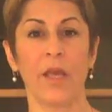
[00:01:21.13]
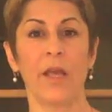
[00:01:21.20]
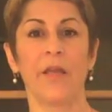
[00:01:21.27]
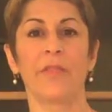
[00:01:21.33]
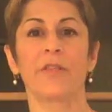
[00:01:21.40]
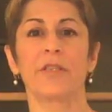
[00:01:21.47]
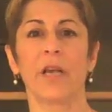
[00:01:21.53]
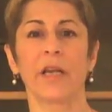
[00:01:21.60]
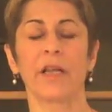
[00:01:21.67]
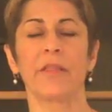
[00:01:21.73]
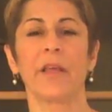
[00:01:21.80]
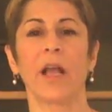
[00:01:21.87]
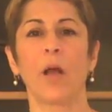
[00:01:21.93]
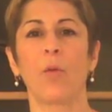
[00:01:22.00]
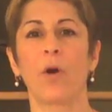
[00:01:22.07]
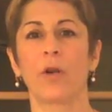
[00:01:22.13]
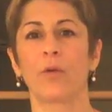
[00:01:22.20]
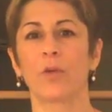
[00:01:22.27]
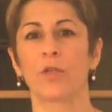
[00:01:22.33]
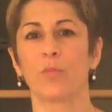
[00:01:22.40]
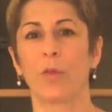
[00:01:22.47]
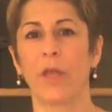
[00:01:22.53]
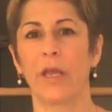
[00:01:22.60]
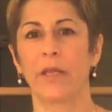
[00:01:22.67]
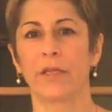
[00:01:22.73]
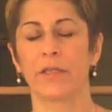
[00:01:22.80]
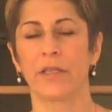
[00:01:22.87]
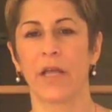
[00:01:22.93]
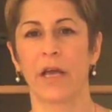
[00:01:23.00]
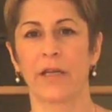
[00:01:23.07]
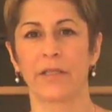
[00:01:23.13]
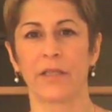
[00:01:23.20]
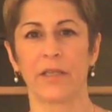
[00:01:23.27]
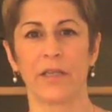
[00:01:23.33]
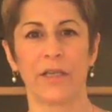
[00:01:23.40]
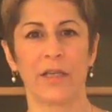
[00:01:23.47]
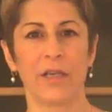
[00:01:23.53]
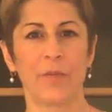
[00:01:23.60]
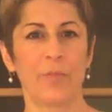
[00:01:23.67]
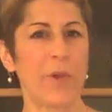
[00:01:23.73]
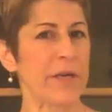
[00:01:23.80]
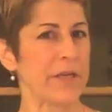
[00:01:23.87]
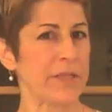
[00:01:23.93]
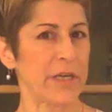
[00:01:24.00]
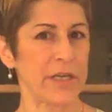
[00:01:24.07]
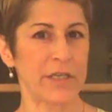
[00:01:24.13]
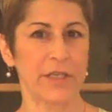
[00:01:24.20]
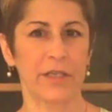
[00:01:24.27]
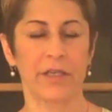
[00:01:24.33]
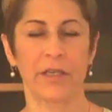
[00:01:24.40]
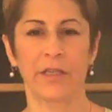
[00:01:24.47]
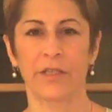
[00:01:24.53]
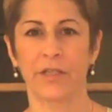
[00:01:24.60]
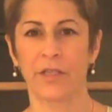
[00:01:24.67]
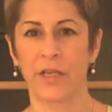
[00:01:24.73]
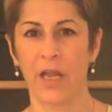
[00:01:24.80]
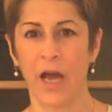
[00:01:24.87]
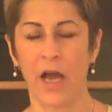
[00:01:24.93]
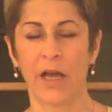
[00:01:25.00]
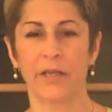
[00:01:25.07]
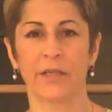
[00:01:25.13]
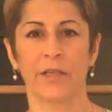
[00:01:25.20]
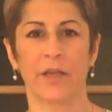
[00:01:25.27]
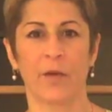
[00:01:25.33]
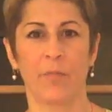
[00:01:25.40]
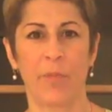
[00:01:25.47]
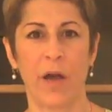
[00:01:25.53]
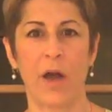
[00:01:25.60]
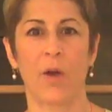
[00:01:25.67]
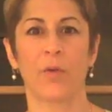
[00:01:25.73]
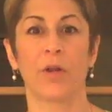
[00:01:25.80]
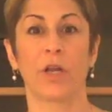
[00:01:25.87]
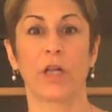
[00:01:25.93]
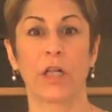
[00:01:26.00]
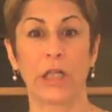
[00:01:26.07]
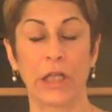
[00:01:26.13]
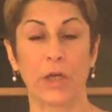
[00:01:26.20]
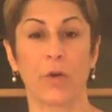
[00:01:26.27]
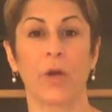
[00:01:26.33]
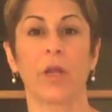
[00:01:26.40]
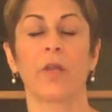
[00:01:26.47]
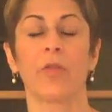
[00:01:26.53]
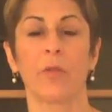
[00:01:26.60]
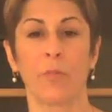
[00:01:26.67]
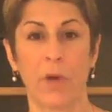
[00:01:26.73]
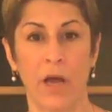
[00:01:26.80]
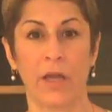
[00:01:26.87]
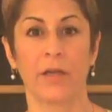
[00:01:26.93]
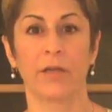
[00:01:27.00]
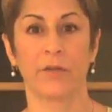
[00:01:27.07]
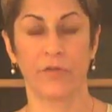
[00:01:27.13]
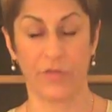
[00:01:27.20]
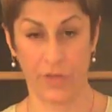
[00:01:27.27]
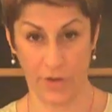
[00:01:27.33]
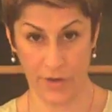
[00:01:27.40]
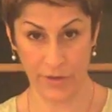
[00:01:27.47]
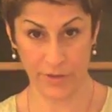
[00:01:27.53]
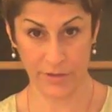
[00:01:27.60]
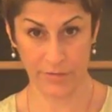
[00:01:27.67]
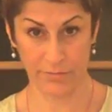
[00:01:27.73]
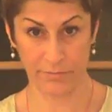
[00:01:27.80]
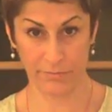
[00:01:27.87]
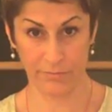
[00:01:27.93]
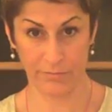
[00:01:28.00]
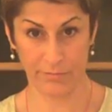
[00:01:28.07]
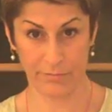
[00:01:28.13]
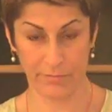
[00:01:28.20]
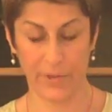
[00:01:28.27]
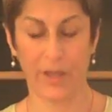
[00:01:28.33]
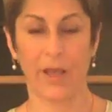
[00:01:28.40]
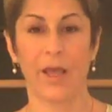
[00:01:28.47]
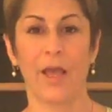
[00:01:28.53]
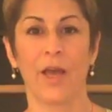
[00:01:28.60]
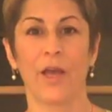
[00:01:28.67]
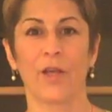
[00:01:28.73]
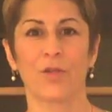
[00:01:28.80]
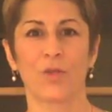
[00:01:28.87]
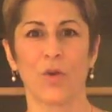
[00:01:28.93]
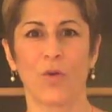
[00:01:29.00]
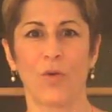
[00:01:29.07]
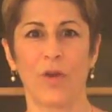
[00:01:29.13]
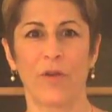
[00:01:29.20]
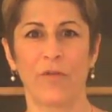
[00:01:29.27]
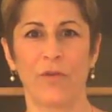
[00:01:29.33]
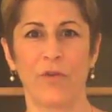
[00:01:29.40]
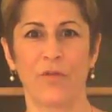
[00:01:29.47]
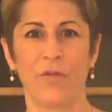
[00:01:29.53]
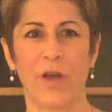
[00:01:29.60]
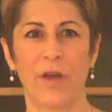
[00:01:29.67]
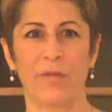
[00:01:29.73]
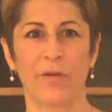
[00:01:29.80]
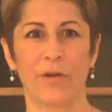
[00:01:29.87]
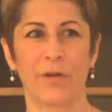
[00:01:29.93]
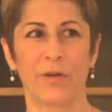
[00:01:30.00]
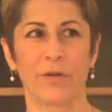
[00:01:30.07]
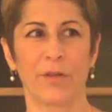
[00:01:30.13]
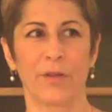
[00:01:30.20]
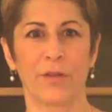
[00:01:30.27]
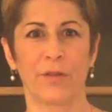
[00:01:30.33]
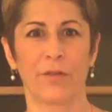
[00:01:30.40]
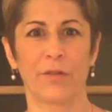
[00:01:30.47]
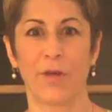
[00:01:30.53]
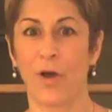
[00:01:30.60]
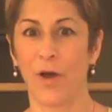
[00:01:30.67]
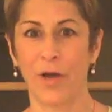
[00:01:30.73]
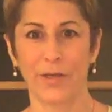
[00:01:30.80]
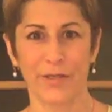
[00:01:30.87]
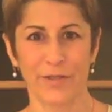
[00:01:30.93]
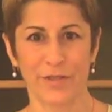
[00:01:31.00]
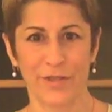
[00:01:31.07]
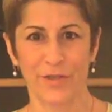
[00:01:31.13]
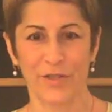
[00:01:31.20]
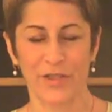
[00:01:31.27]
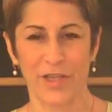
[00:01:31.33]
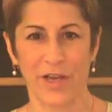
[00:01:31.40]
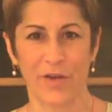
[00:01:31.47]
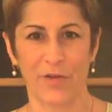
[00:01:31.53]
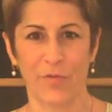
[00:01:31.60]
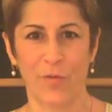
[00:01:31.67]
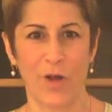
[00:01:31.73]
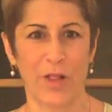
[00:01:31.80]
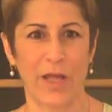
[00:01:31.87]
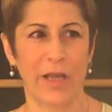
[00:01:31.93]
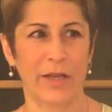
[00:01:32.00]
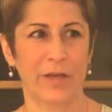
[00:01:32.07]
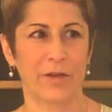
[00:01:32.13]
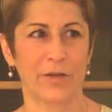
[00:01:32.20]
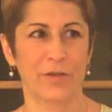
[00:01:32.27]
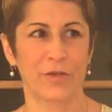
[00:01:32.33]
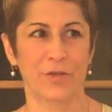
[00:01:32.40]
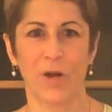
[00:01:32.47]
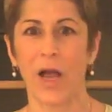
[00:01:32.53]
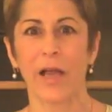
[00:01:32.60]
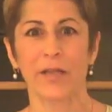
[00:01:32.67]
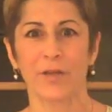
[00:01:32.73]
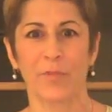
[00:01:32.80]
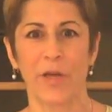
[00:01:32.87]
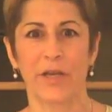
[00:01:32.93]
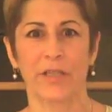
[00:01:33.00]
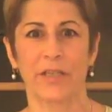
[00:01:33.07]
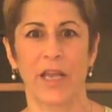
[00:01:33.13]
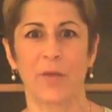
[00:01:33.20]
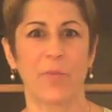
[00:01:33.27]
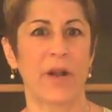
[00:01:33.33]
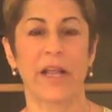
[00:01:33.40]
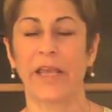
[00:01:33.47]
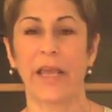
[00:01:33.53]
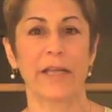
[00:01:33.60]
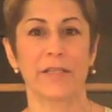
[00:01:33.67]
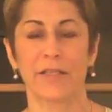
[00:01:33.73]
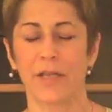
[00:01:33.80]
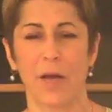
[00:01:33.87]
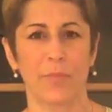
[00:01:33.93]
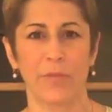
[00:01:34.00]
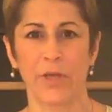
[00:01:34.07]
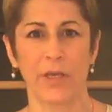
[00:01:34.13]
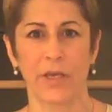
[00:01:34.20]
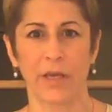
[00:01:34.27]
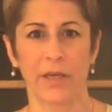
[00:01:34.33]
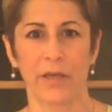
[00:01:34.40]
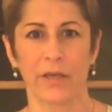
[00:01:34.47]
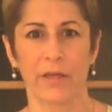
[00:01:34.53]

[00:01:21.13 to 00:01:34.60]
The second thing I want to explain is that meditation is not about clearing the mind of thought. So if you've ever thought to yourself, well, I could try to meditate, but I can't stop thinking.